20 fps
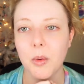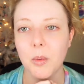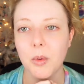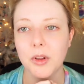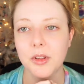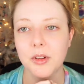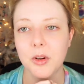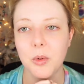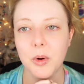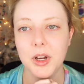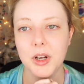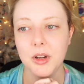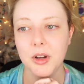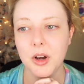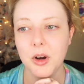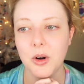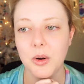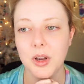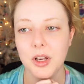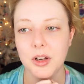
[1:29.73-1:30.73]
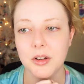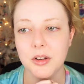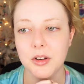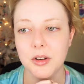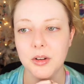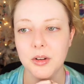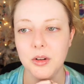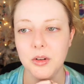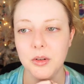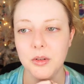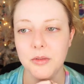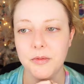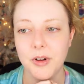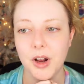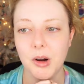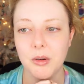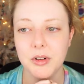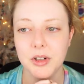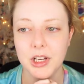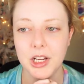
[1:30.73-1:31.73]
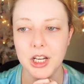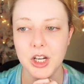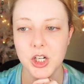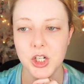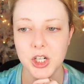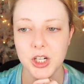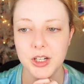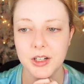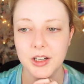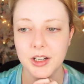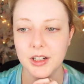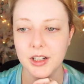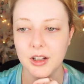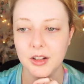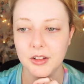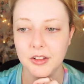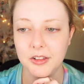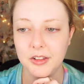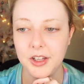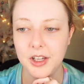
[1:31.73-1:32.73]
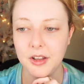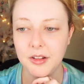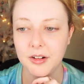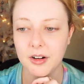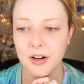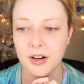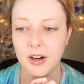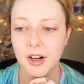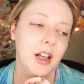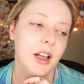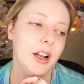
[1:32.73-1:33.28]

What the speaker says: what's going to go into foundation and concealer